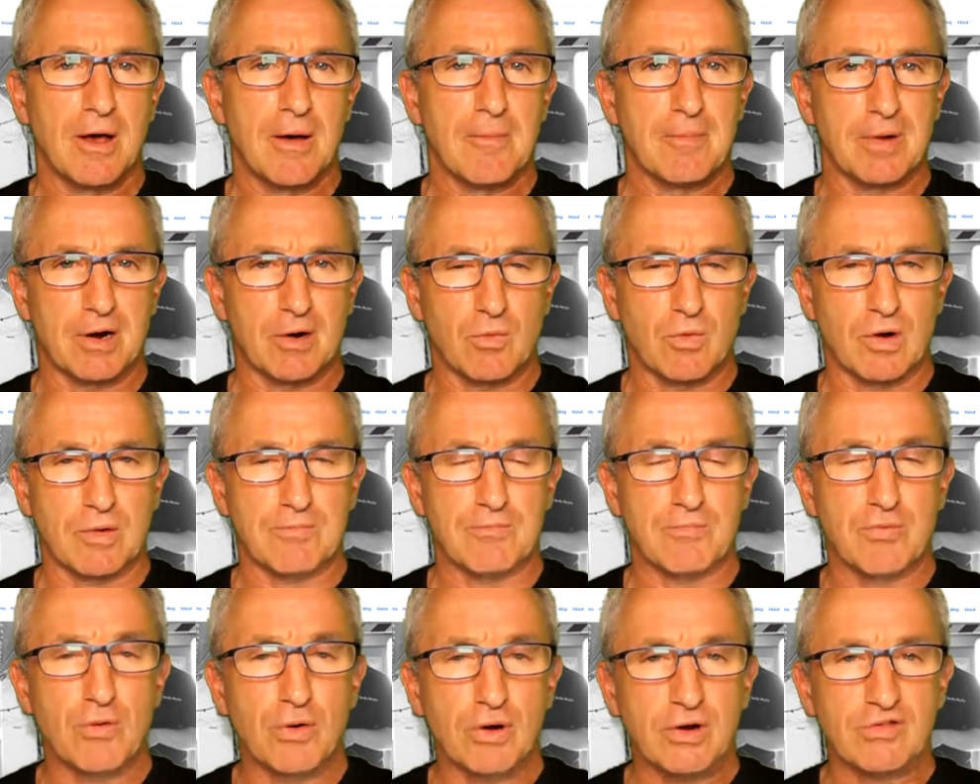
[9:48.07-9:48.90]
But I want
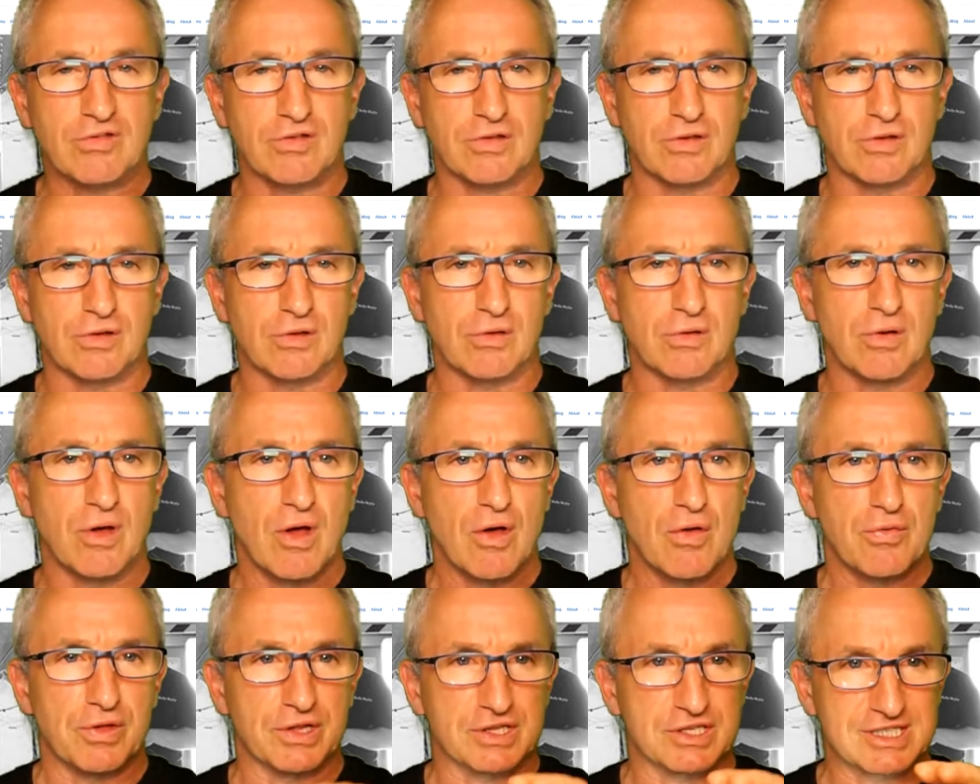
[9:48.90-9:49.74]
to put it to you
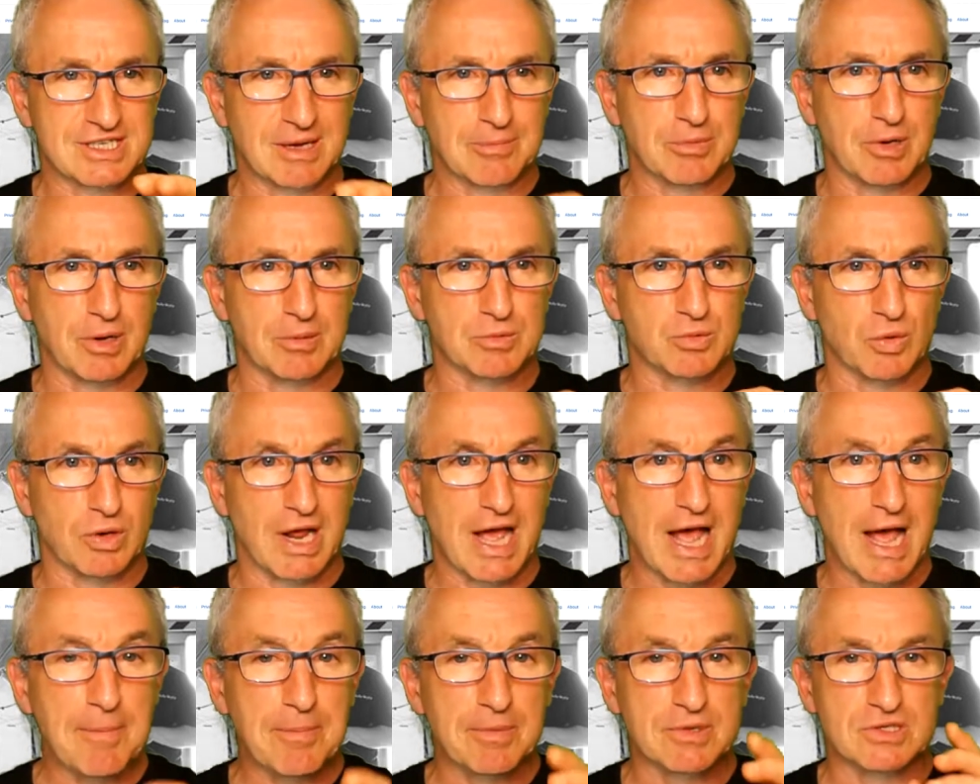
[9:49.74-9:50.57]
that sometimes what
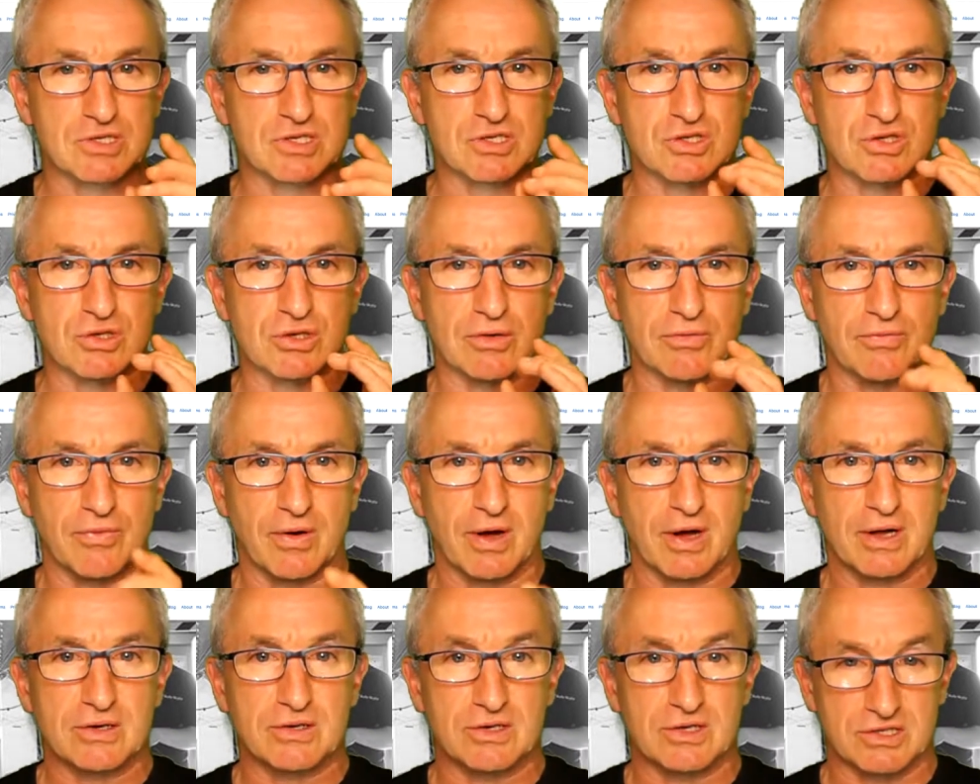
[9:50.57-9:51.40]
happens is you
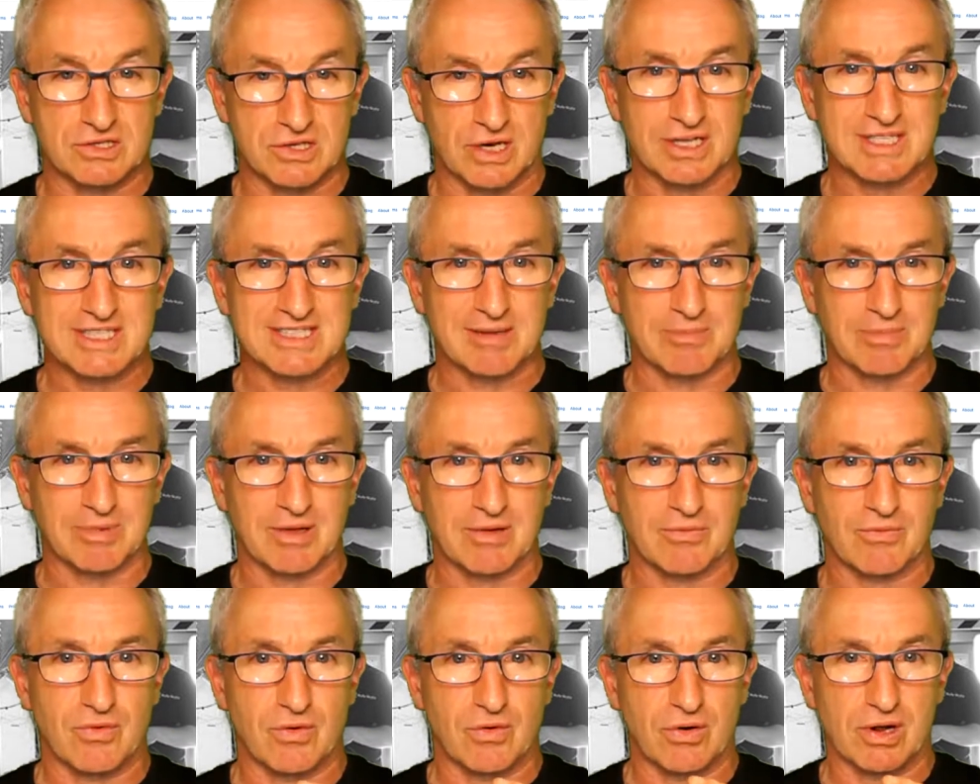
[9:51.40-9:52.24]
design
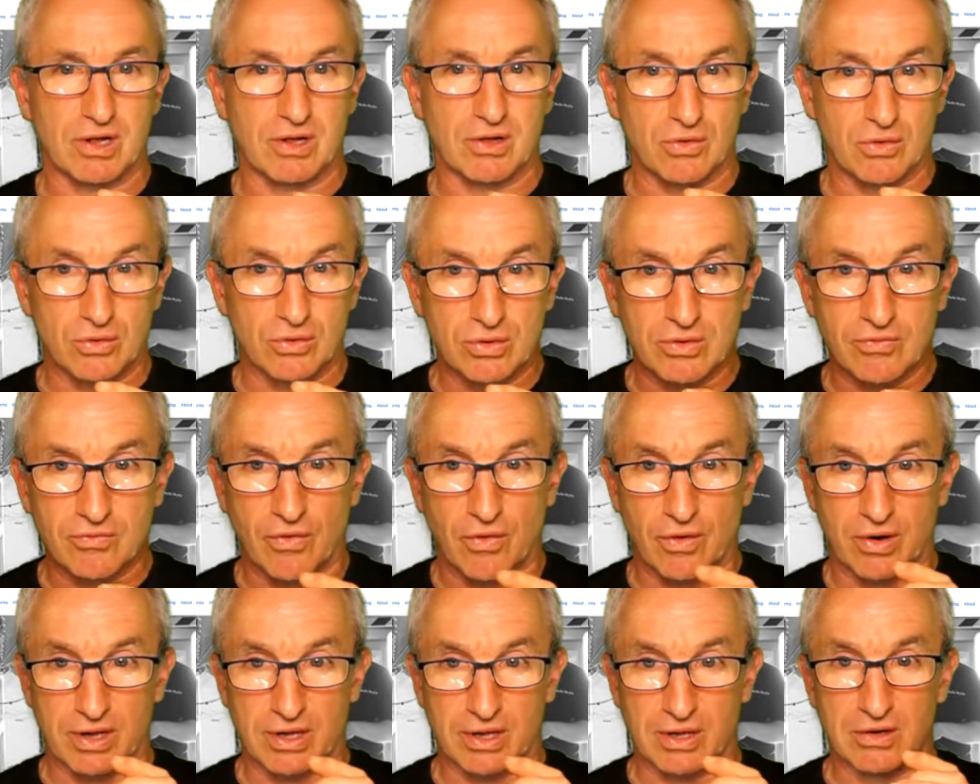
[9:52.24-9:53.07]
something very good,
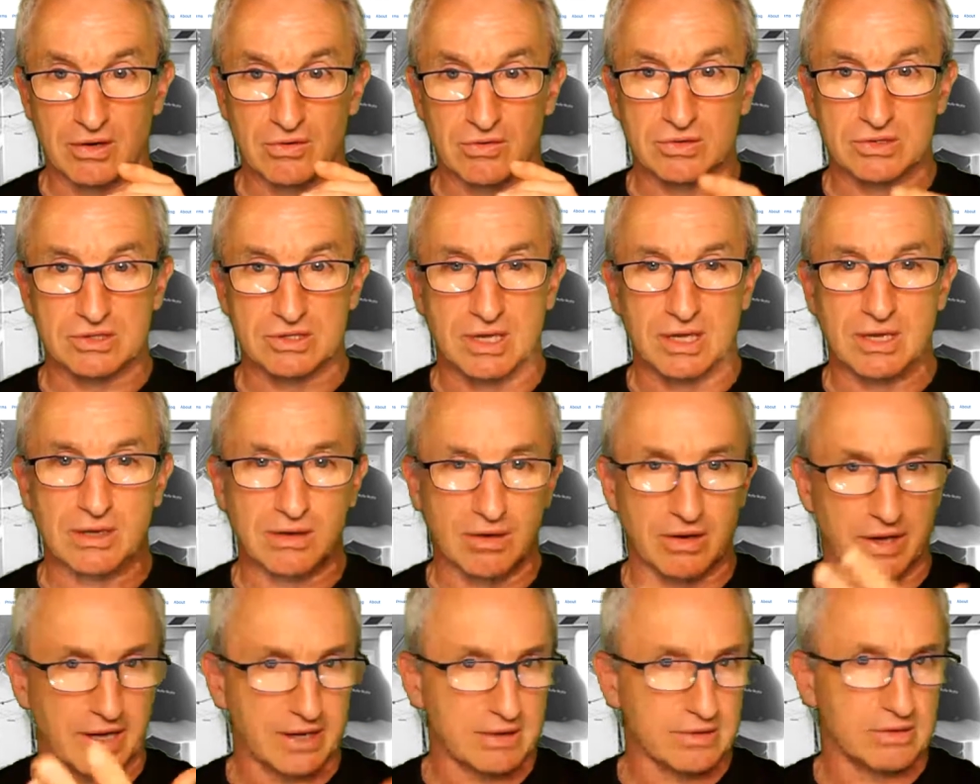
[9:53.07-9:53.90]
very interesting,
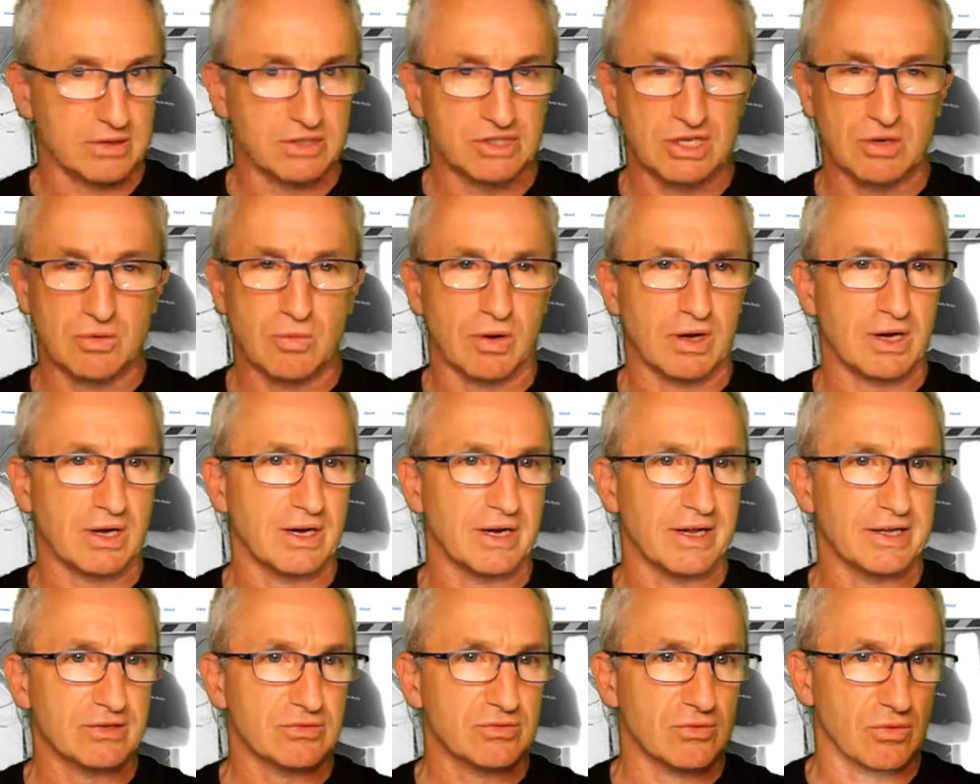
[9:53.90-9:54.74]
like the G1
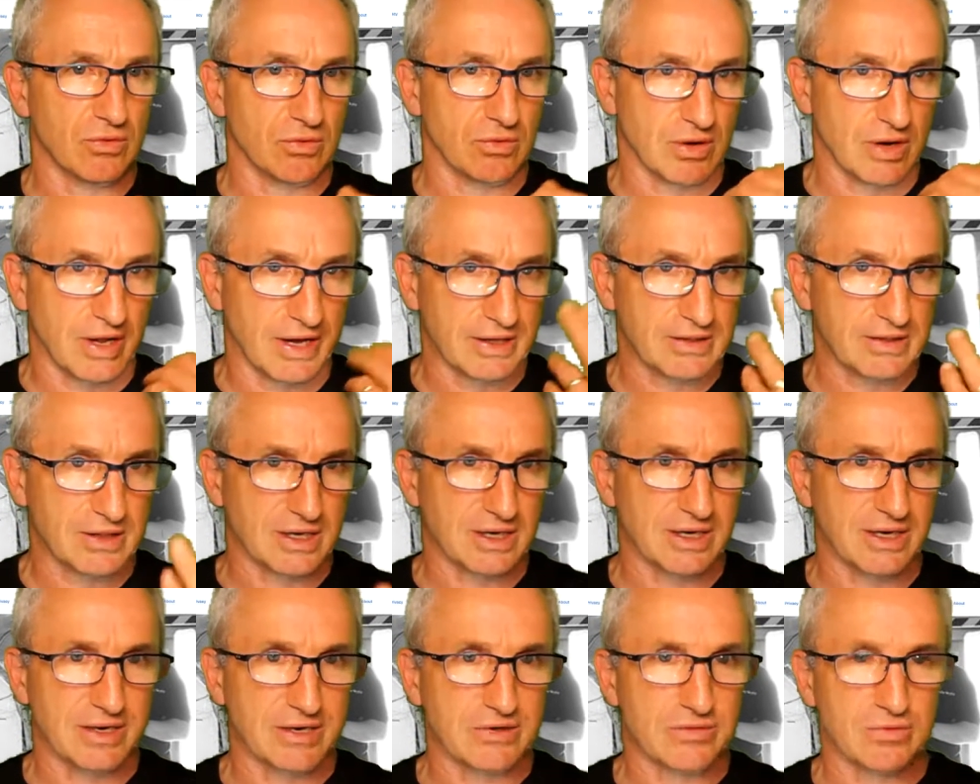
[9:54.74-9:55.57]
collector or like the
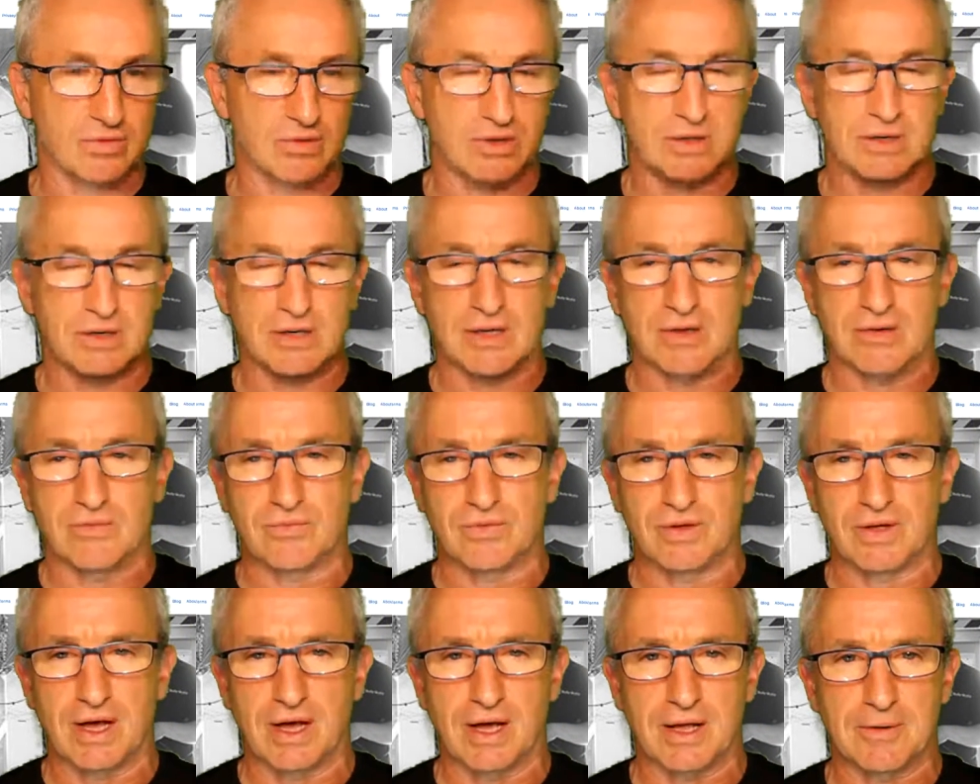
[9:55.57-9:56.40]
collector in
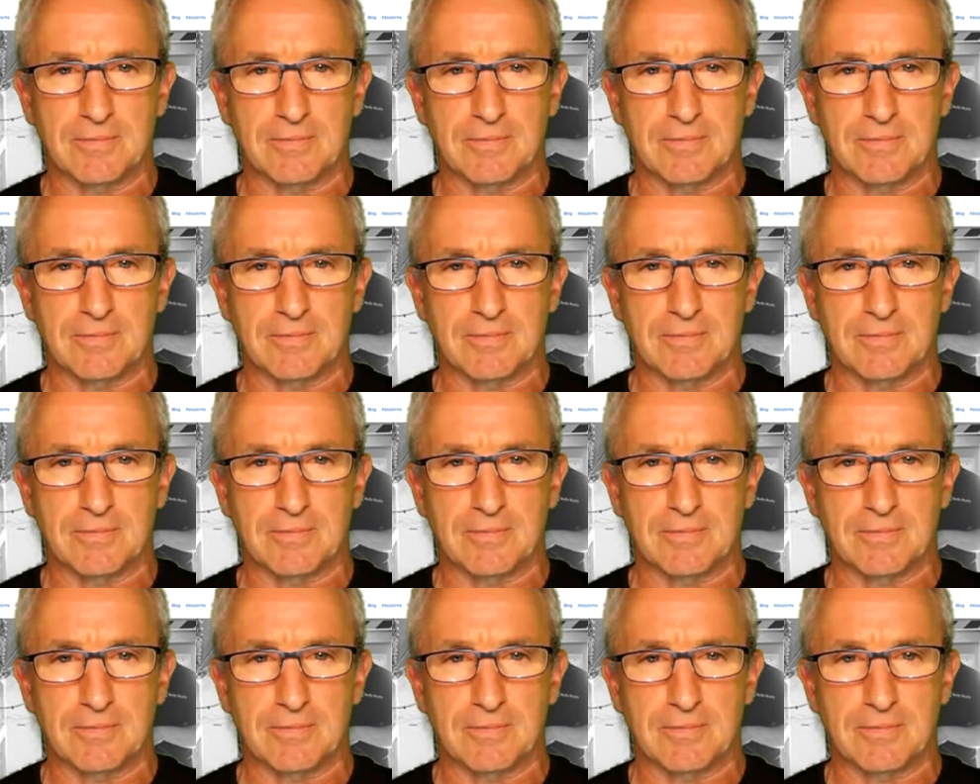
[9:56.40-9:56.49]
V8,